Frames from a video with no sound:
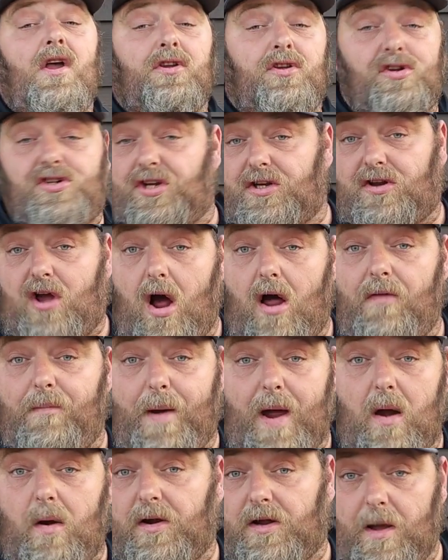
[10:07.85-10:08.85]
you should call the
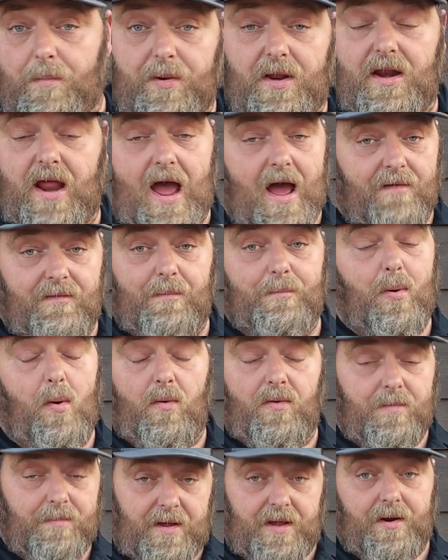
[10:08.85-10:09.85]
power company and have them
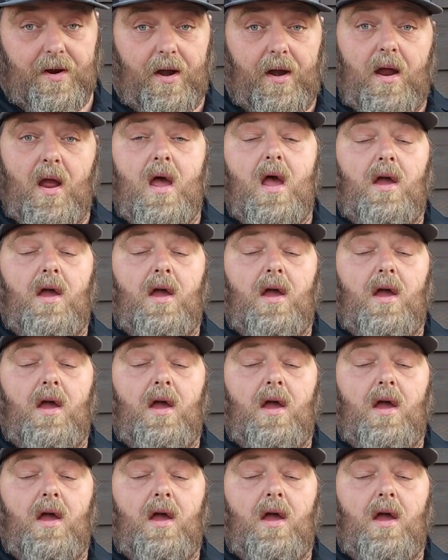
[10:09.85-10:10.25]
pull the meter.